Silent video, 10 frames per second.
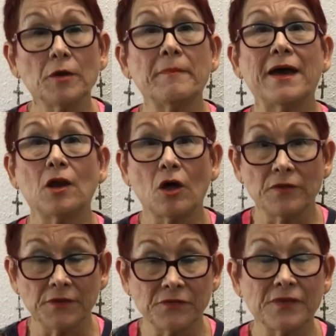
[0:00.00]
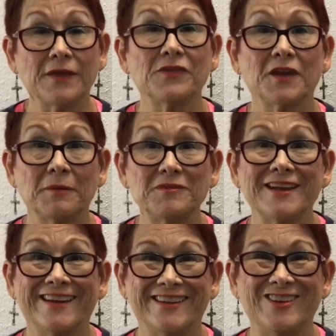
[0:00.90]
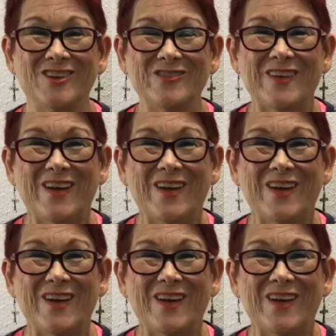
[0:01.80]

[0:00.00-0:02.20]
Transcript: about all these things that I'm telling you.